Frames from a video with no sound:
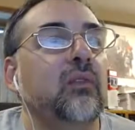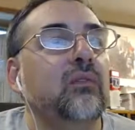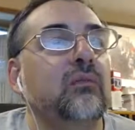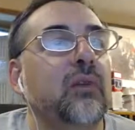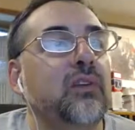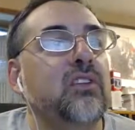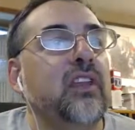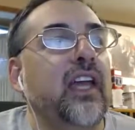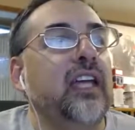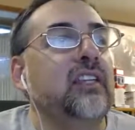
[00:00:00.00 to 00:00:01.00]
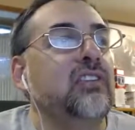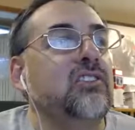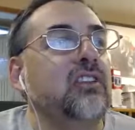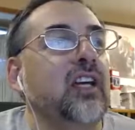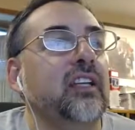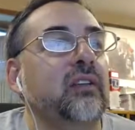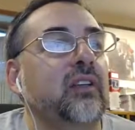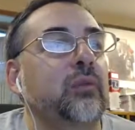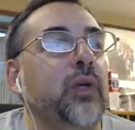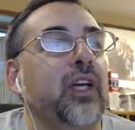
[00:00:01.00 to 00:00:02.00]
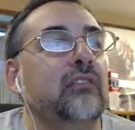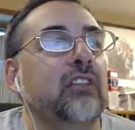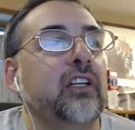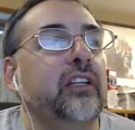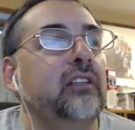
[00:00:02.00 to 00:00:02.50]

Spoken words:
most of the hate that you got? Did we cover it?